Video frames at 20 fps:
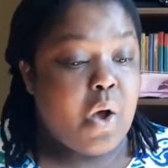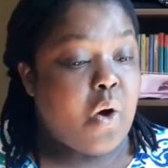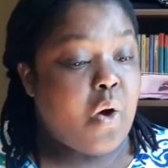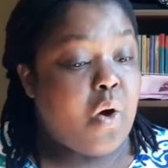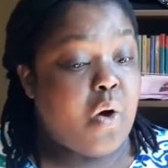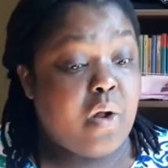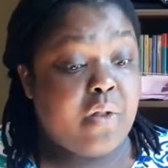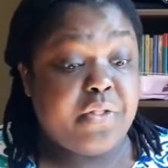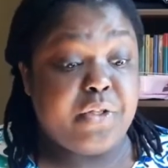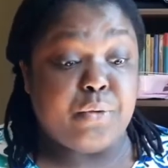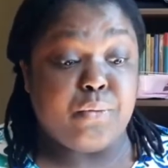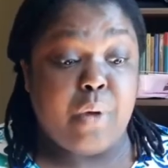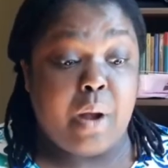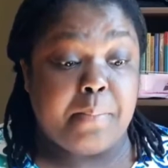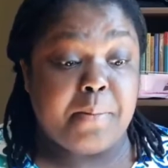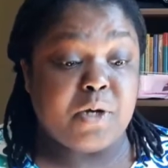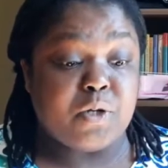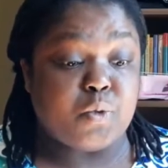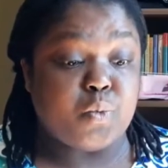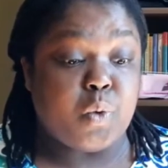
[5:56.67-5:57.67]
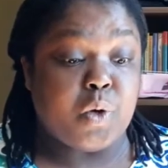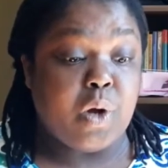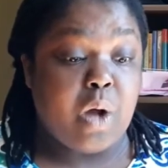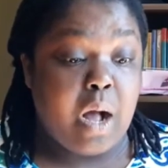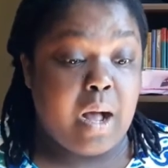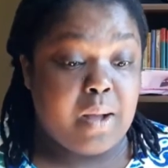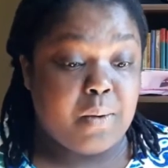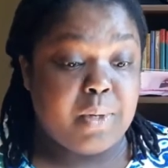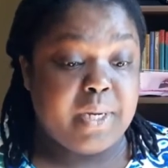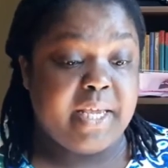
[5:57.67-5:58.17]
All the robbers were
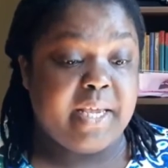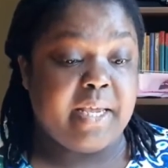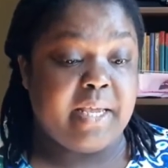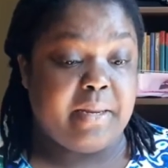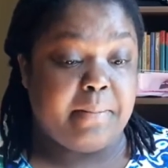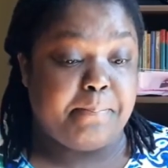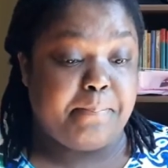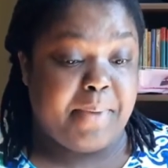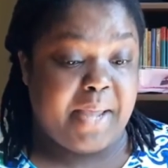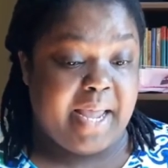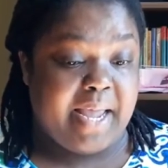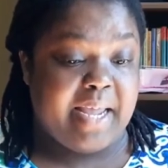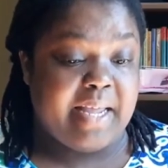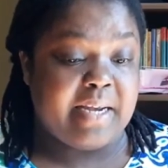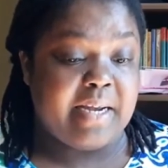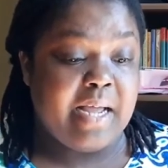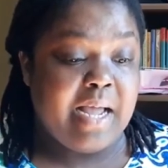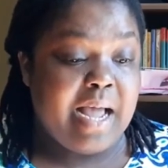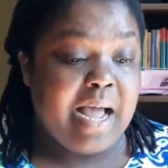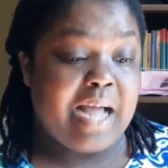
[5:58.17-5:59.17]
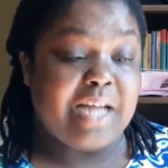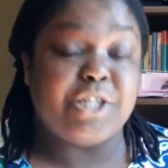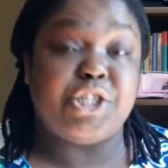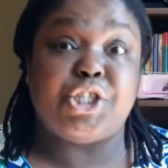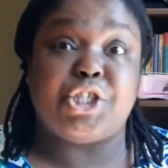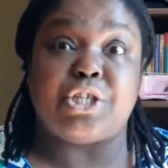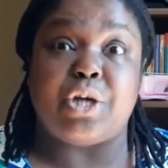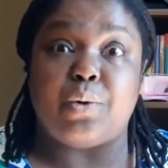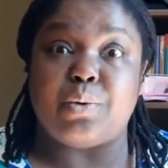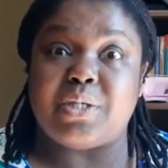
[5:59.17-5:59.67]
howling in pain and
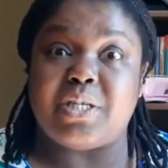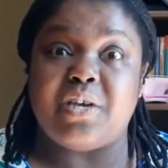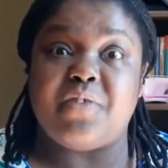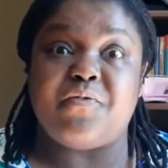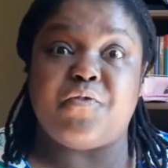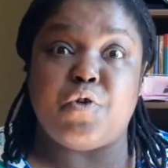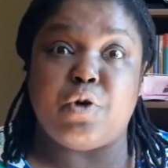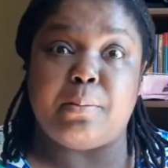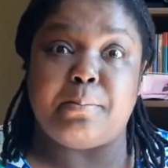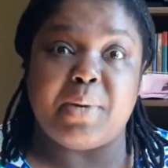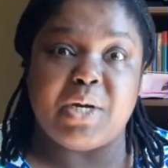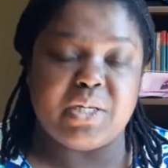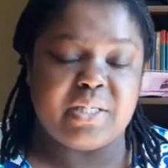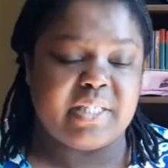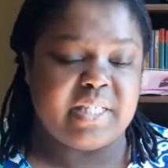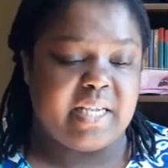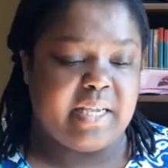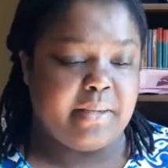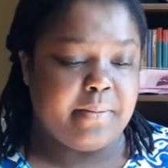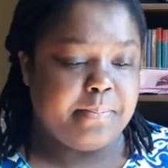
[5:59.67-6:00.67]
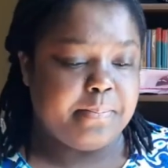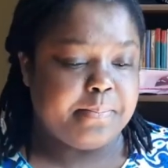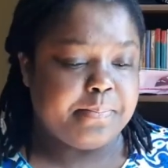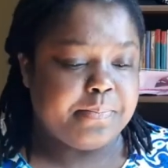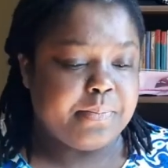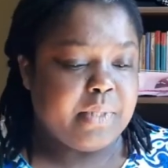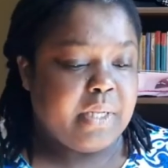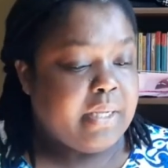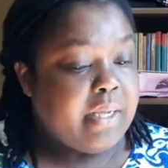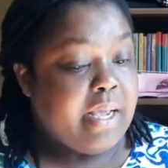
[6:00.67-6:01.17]
shouting for mercy.
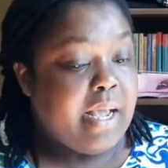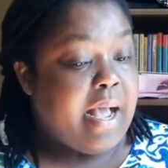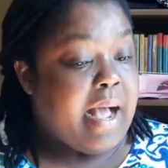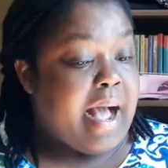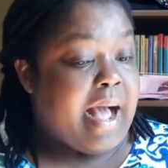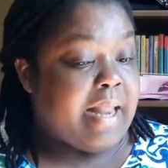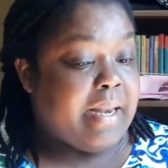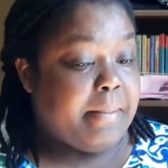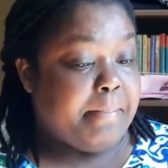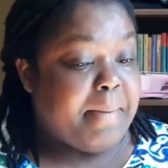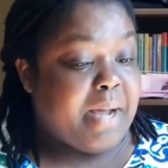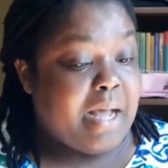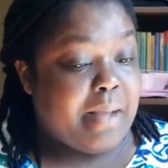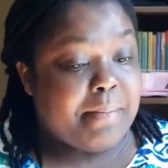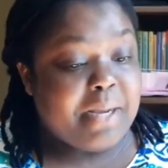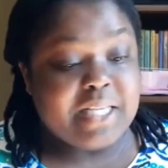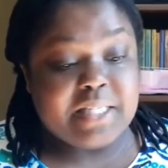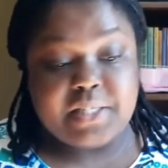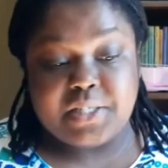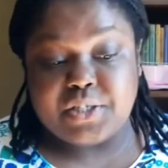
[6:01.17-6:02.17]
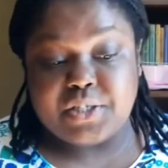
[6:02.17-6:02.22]
Alibaba's